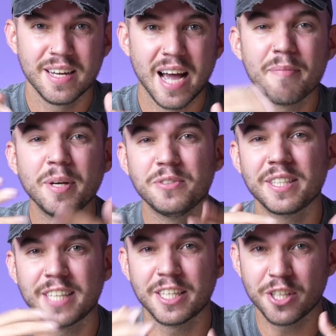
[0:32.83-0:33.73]
I've been using
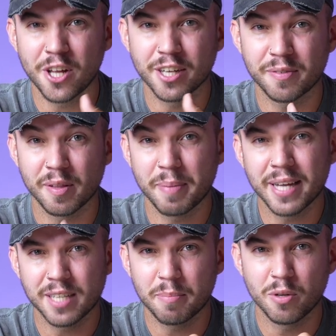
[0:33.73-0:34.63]
Sentry Logs for the
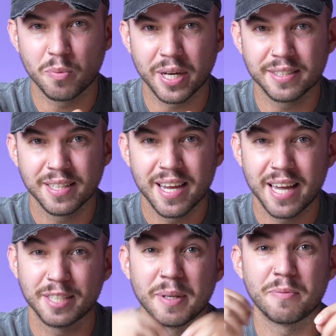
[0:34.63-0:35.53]
past couple of weeks, and
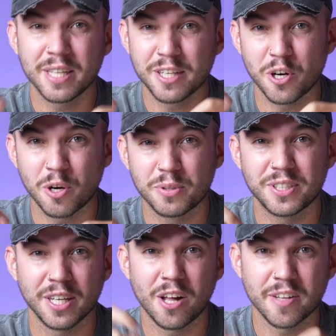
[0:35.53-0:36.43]
it's been really dope to
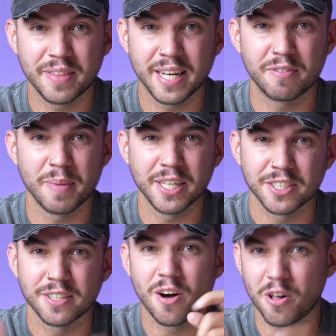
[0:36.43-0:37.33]
see all of that
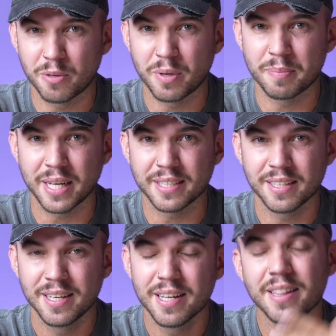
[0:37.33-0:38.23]
information all in one place.
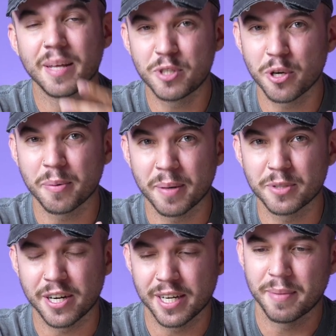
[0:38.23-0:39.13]
Let me show you what I'm
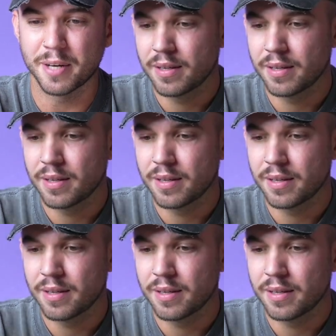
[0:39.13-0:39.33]
talking about.